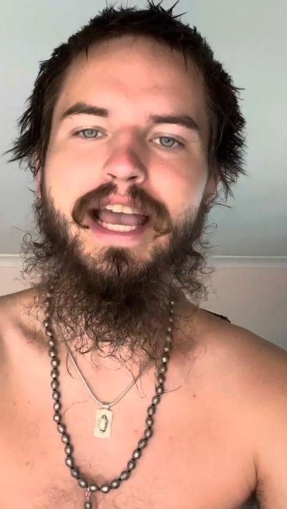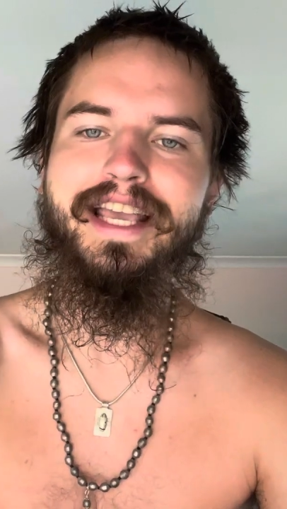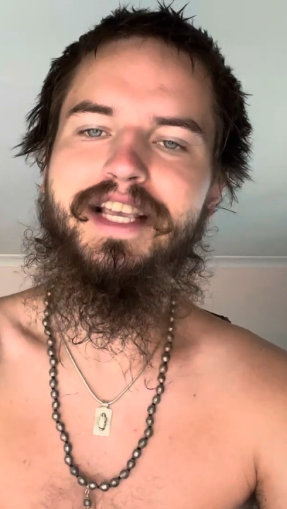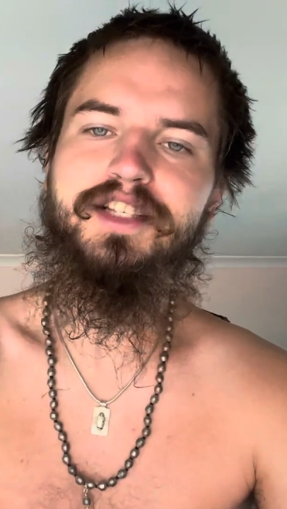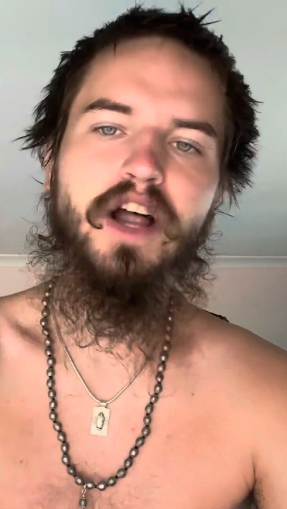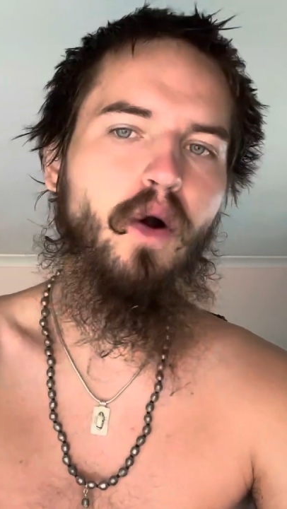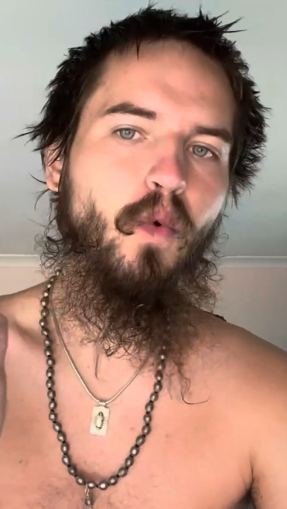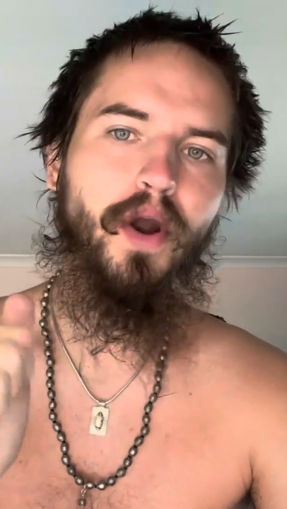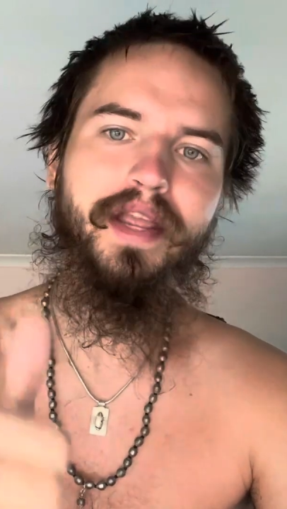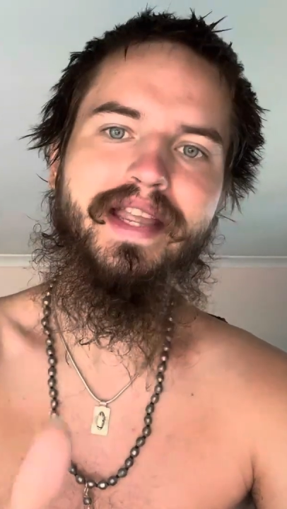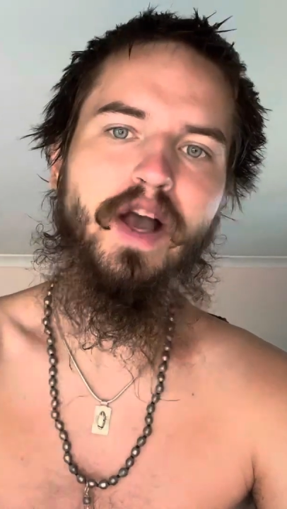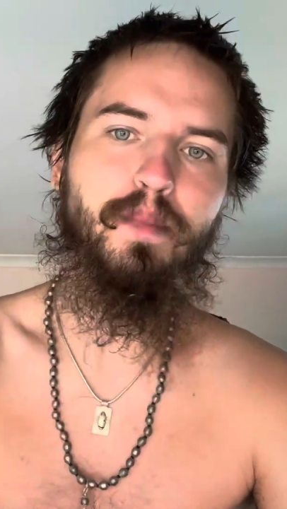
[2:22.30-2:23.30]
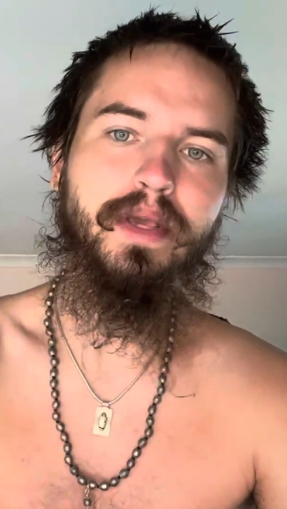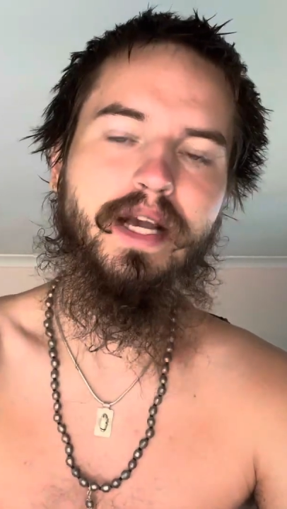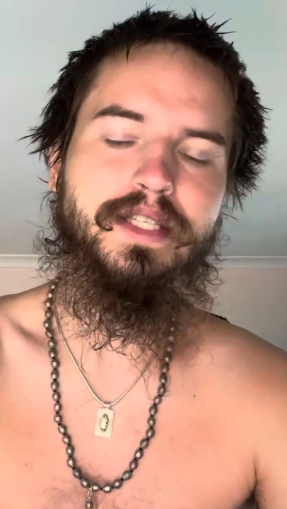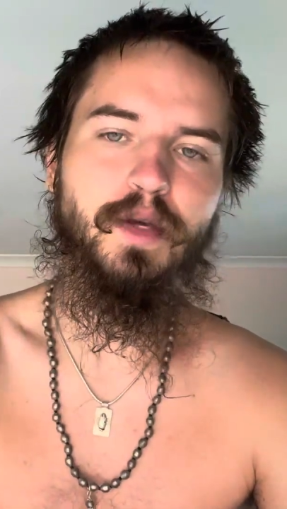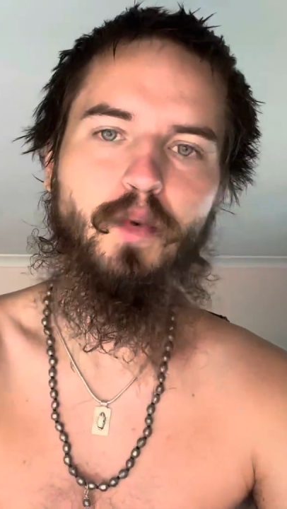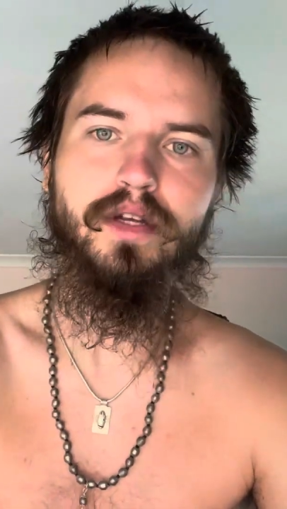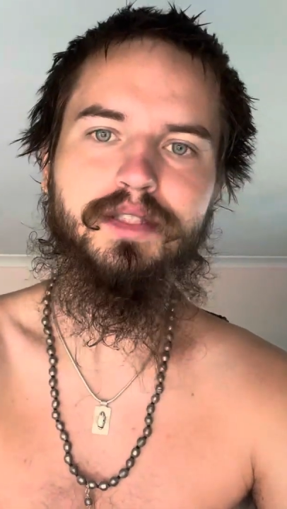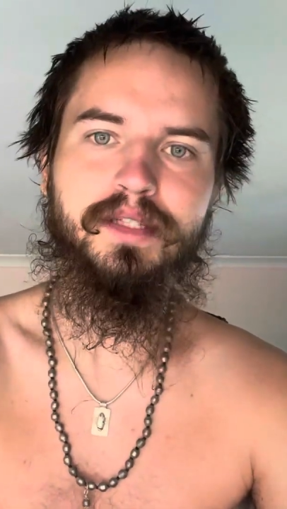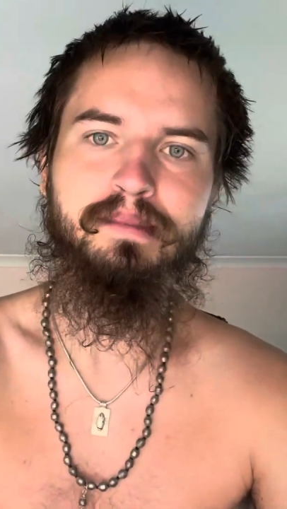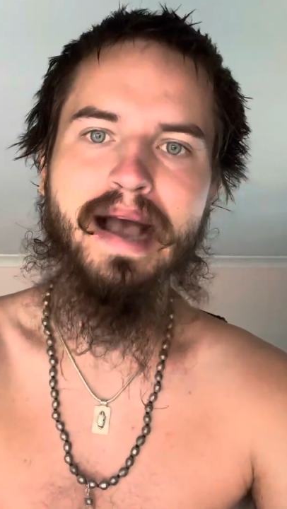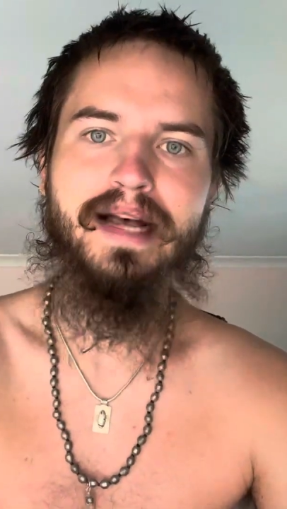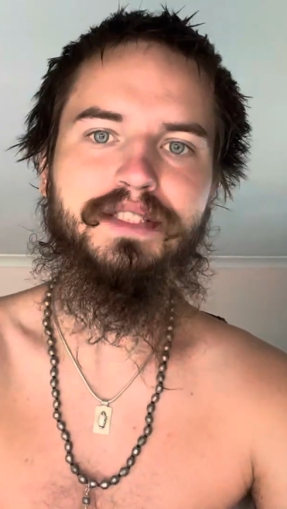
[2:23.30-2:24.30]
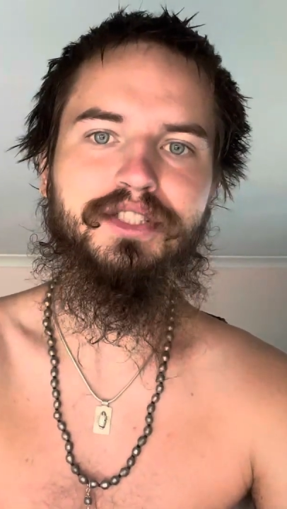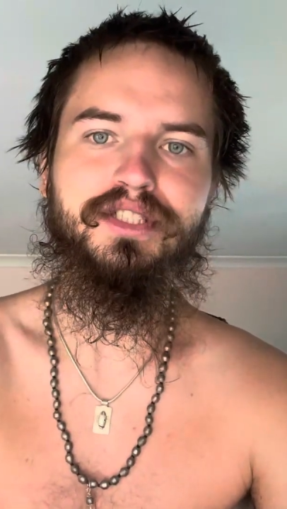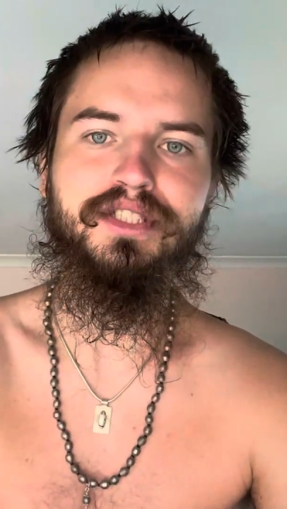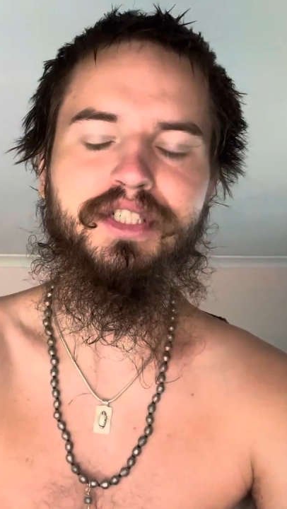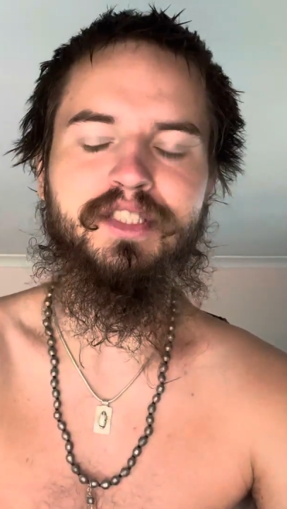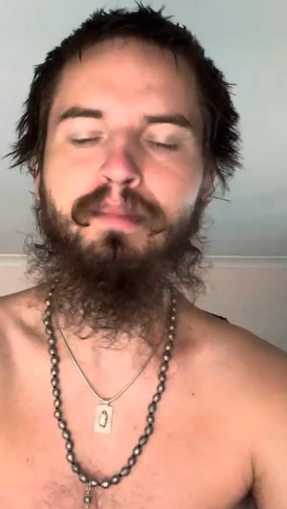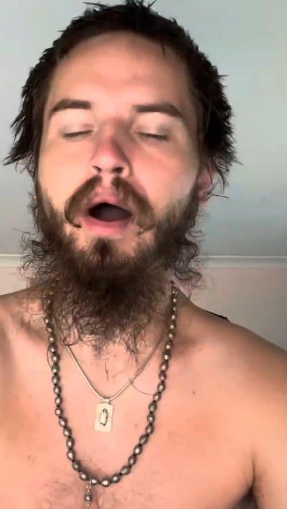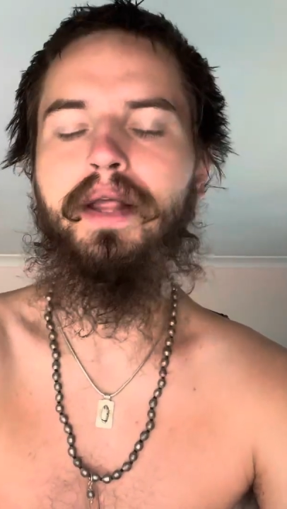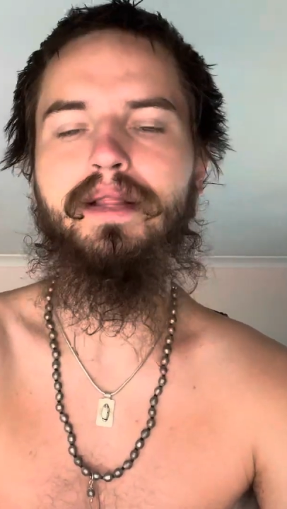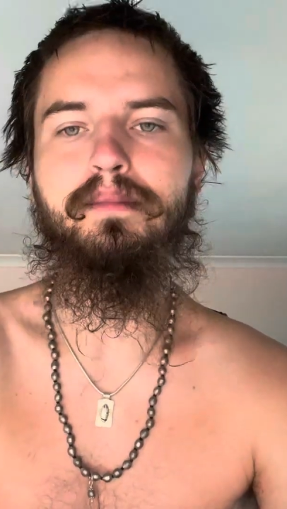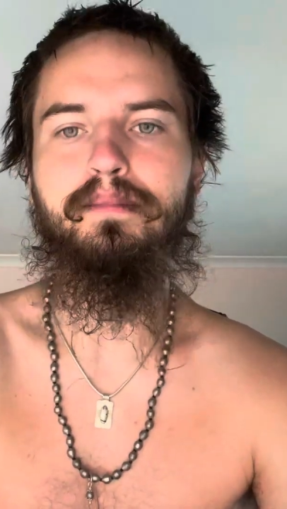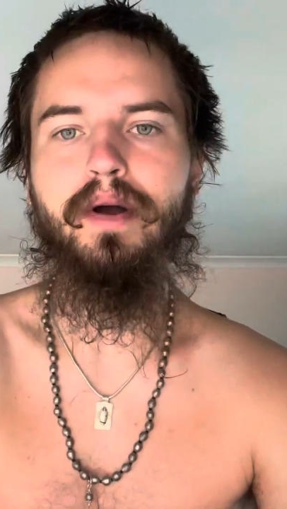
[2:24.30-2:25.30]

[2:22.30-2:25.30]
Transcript: He's not working out because he wants to master his body